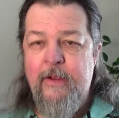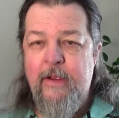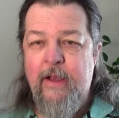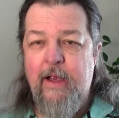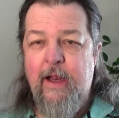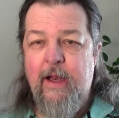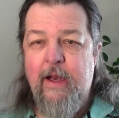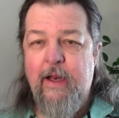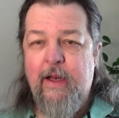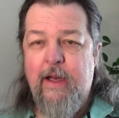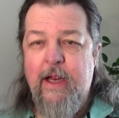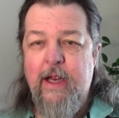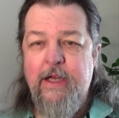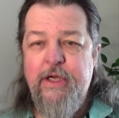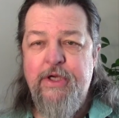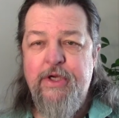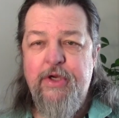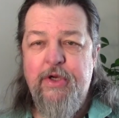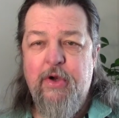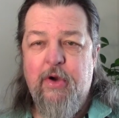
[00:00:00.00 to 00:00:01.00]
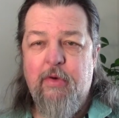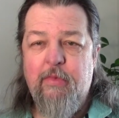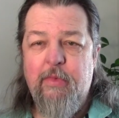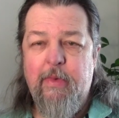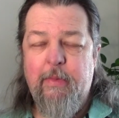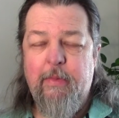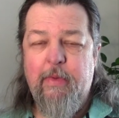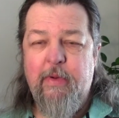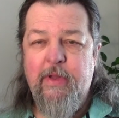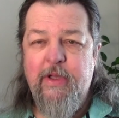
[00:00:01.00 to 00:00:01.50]
And in case you don't
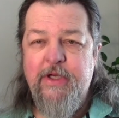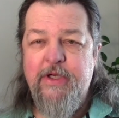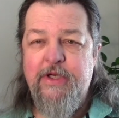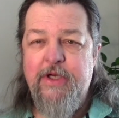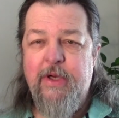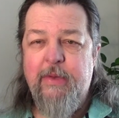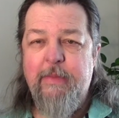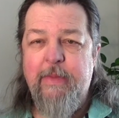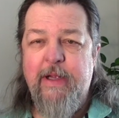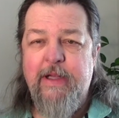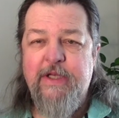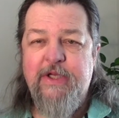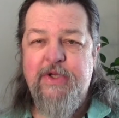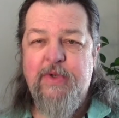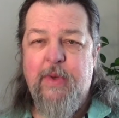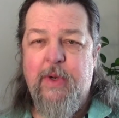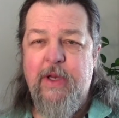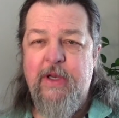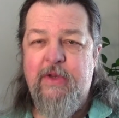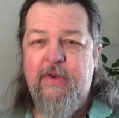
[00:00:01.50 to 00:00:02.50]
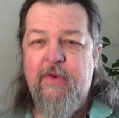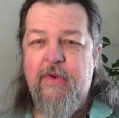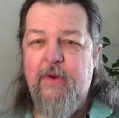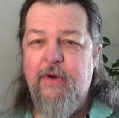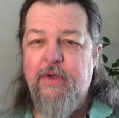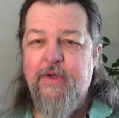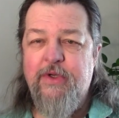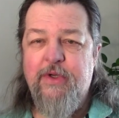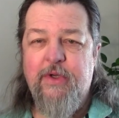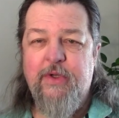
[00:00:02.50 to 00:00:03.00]
remember, this young man's 22
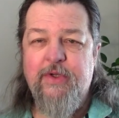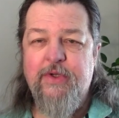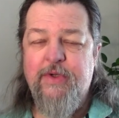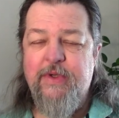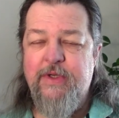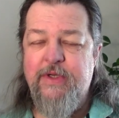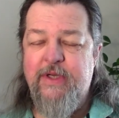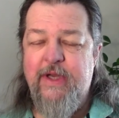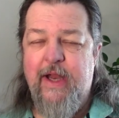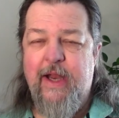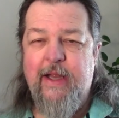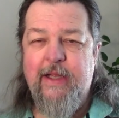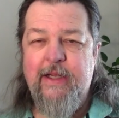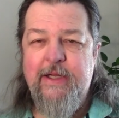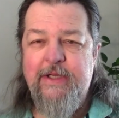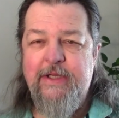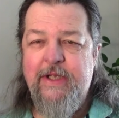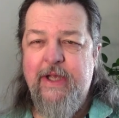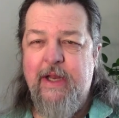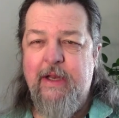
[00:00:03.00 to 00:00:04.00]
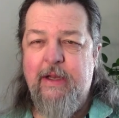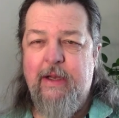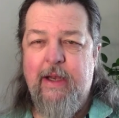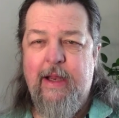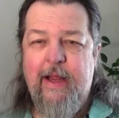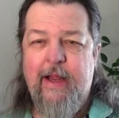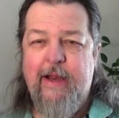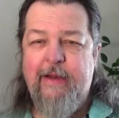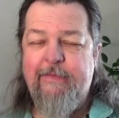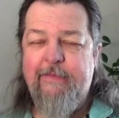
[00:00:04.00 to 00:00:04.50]
years old, so it's not like he's gotten a
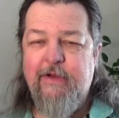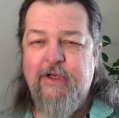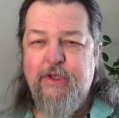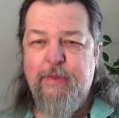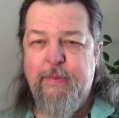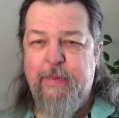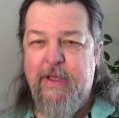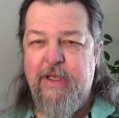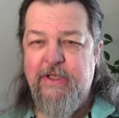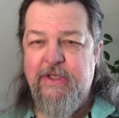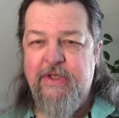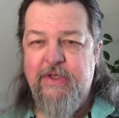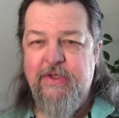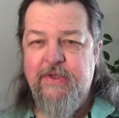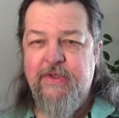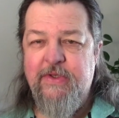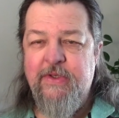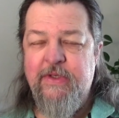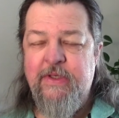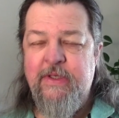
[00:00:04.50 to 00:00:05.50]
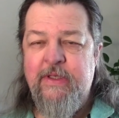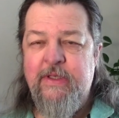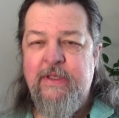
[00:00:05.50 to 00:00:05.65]
lot of expenses.